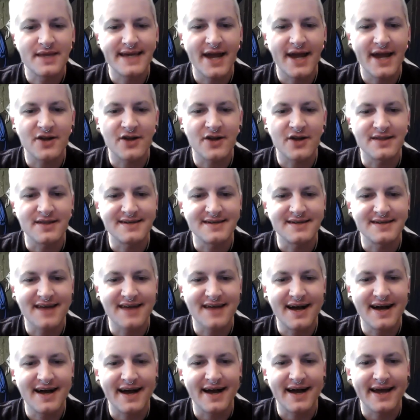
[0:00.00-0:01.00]
Careless.
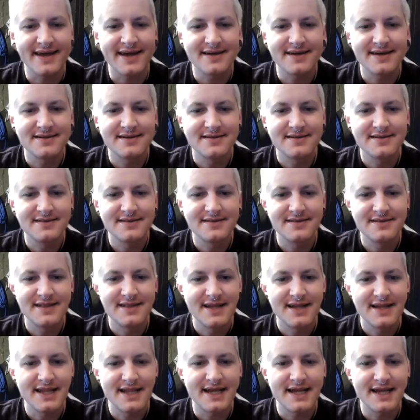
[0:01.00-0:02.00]
Hi.
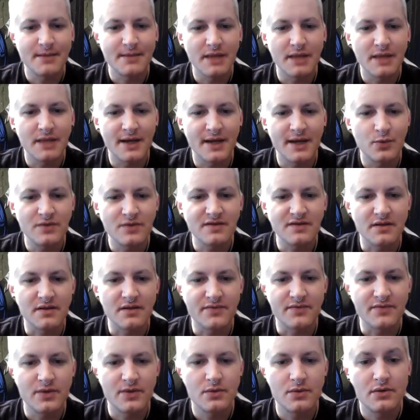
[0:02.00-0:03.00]
Lady Blind
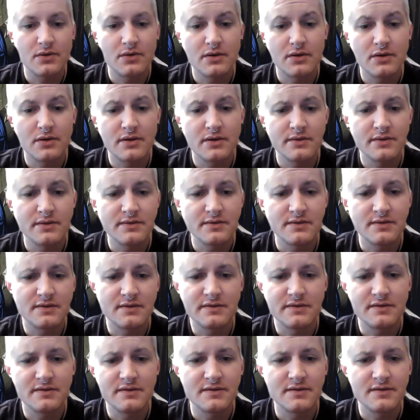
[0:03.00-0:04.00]
Whistle
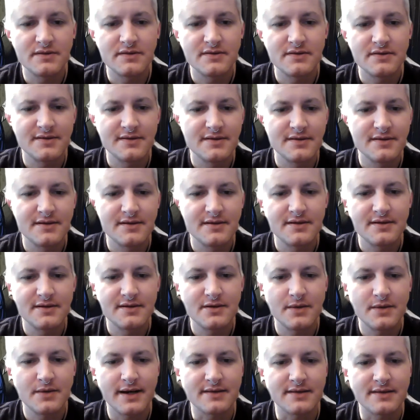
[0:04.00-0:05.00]
Thorns.
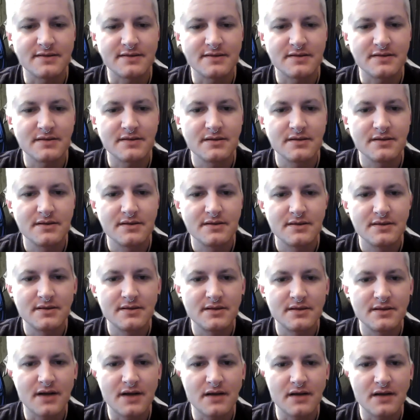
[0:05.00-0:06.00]
Who else?
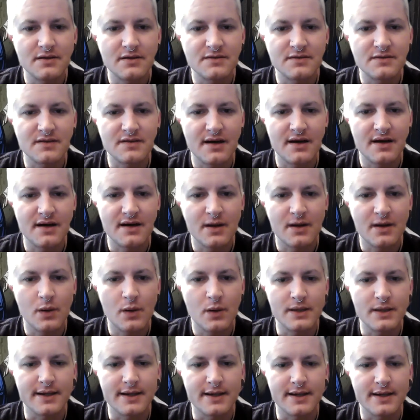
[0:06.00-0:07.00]
Carlos uh,
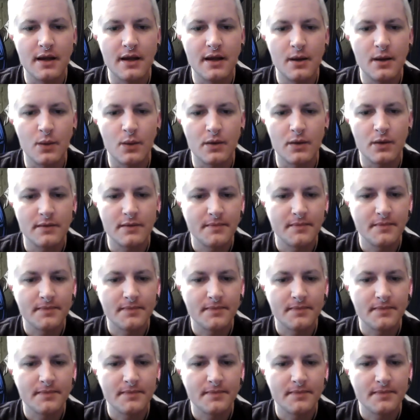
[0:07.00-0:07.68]
Colon. Hello.